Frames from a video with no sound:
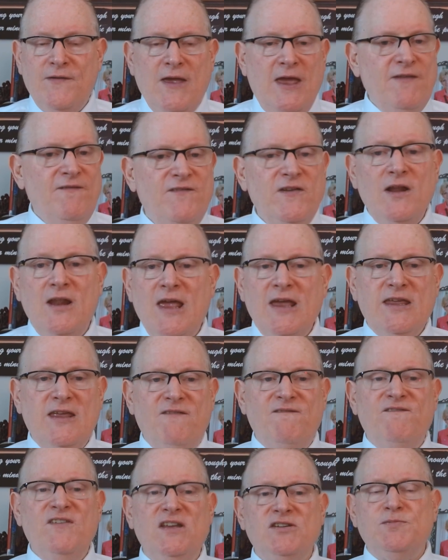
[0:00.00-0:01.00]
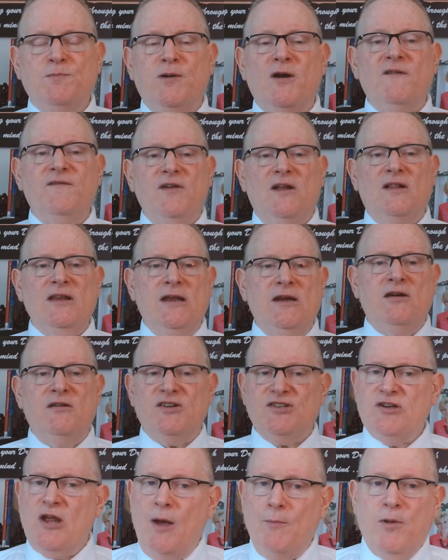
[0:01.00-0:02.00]
I feel like it fits perfectly in here.
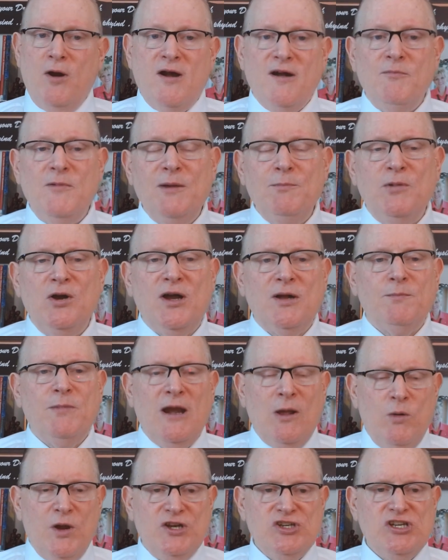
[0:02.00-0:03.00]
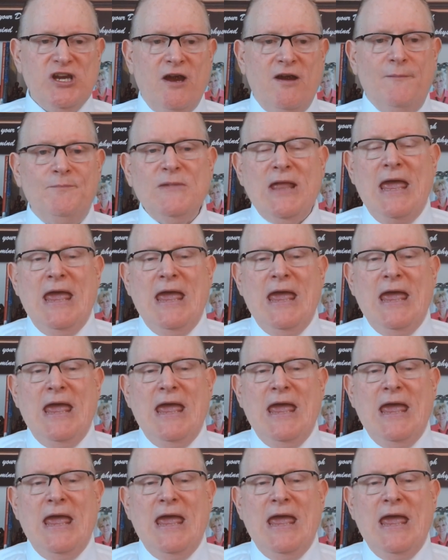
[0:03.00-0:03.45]
It's not part of my book, but I want to share it.